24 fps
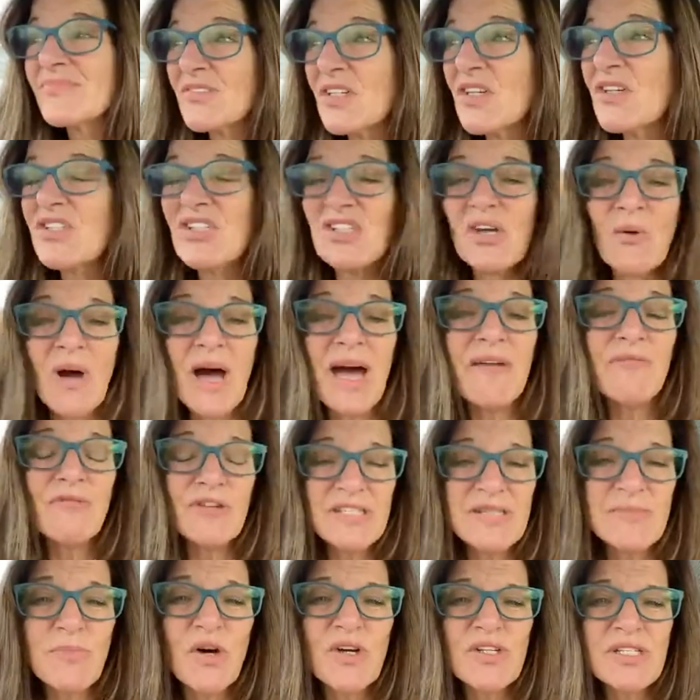So I have
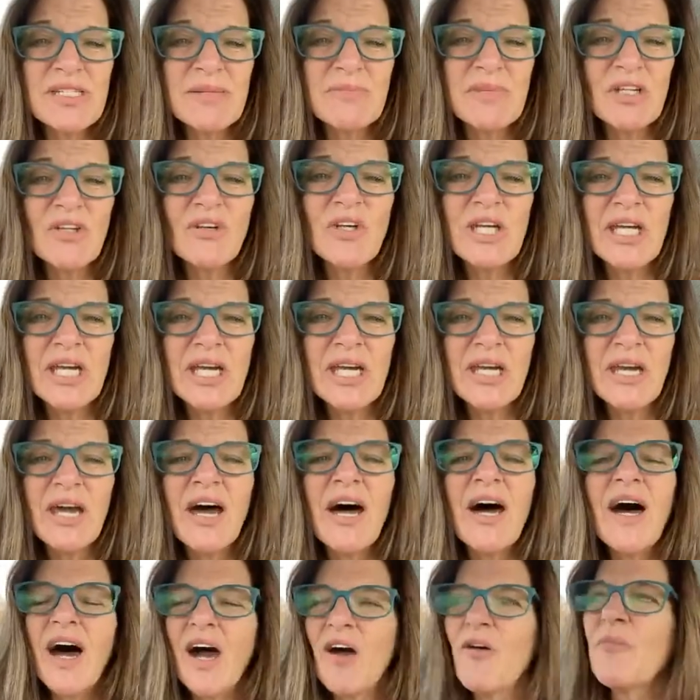responsibility.
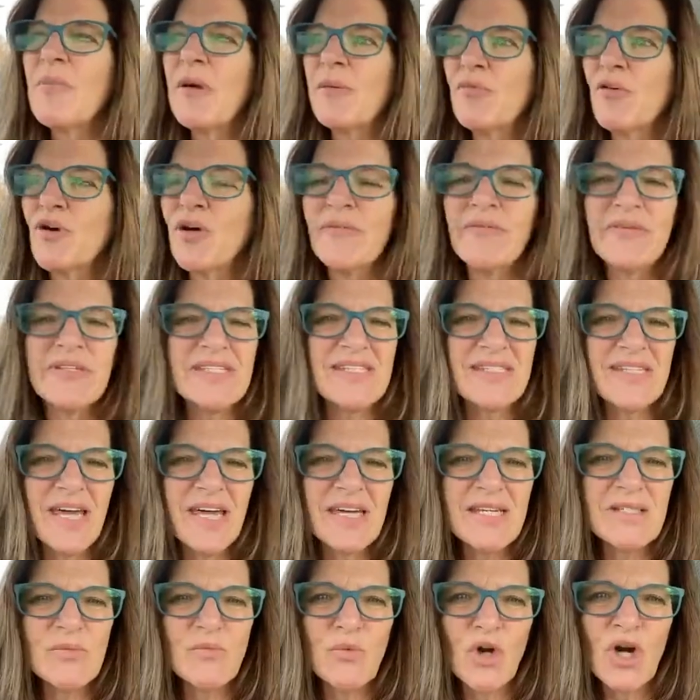I remember even
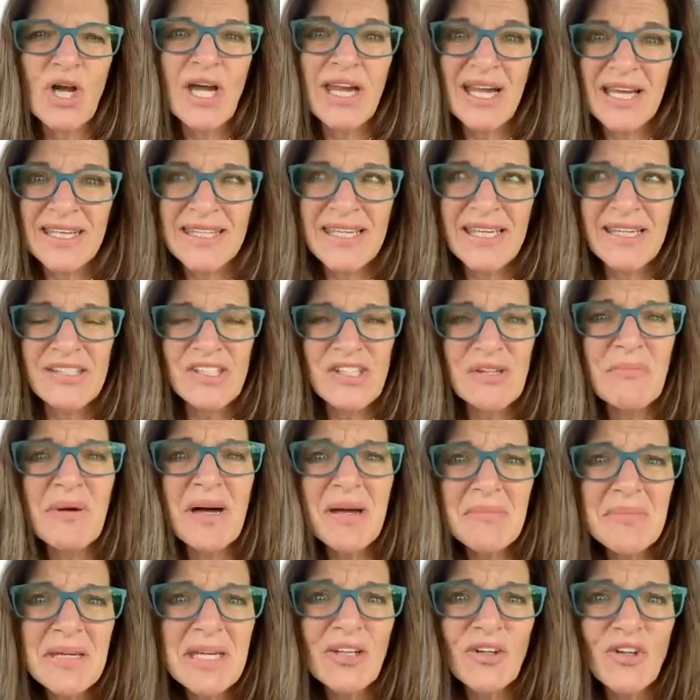saying to Bryan, I think she
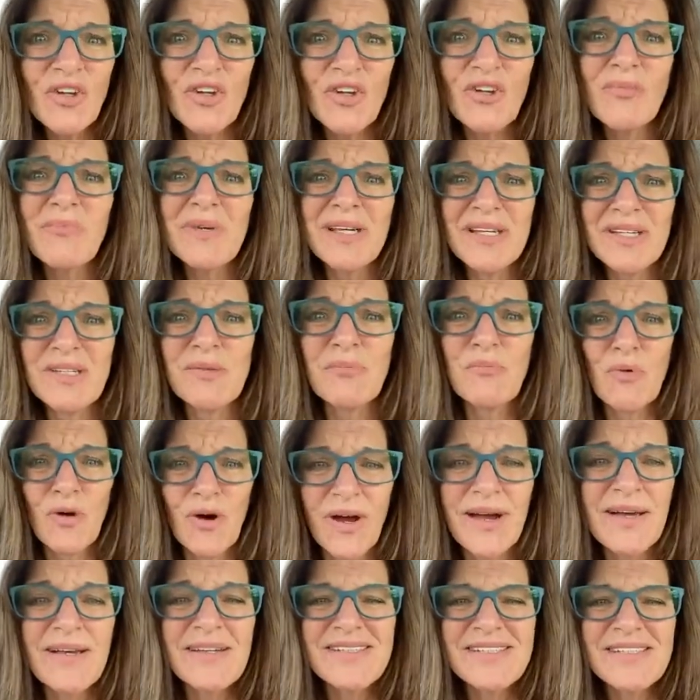might be a little bit
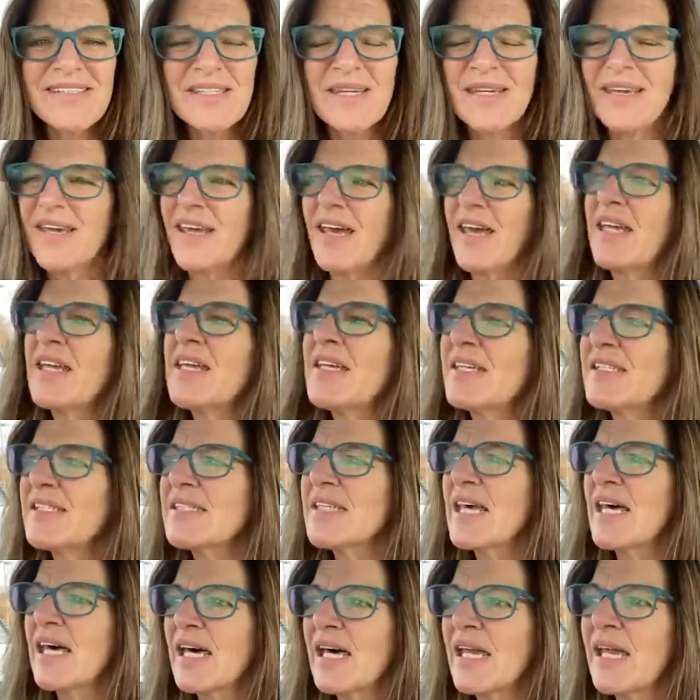depressed. And he
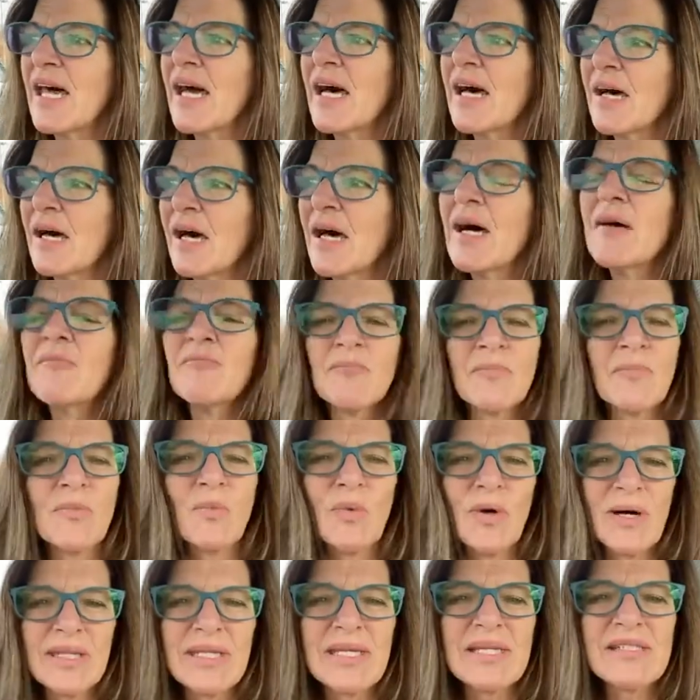said,
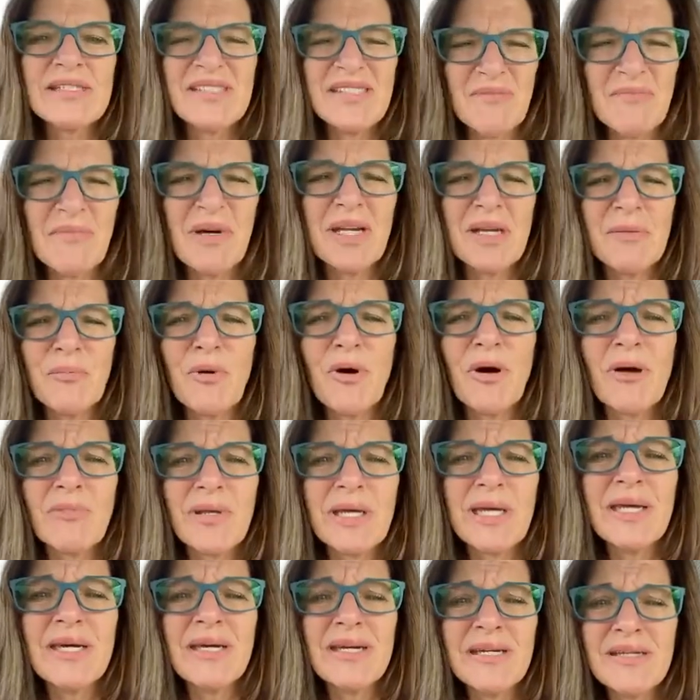Well, I think somebody
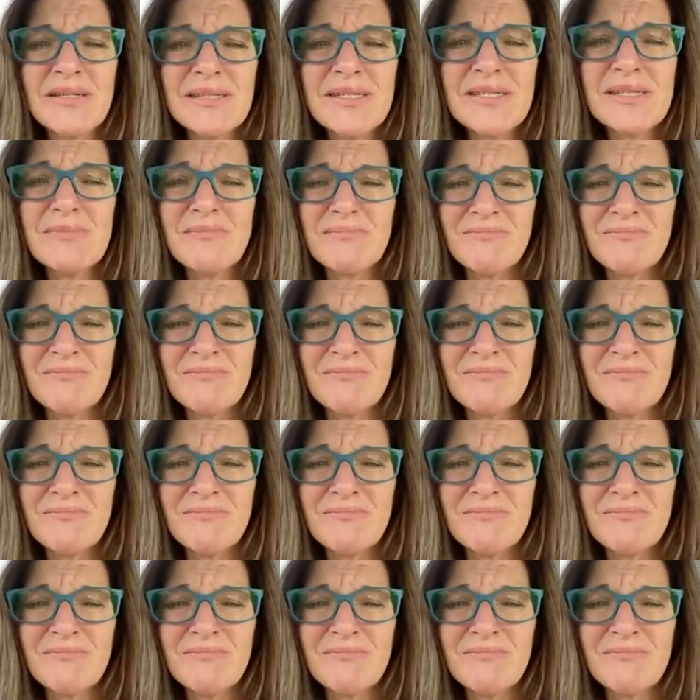probably is.